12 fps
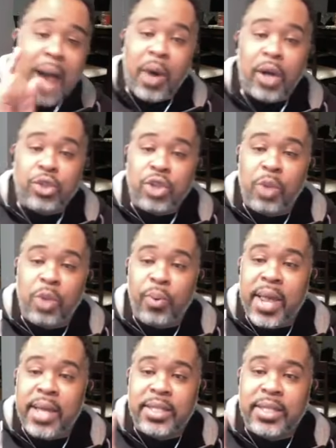I'm also
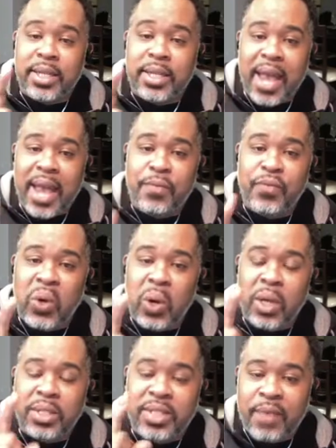praying tonight
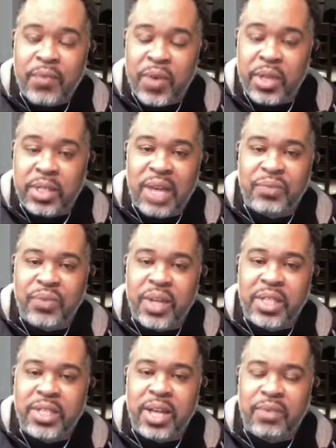for Tuffy,
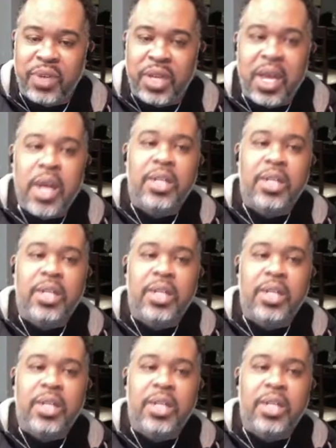Tuffy, Tuffy.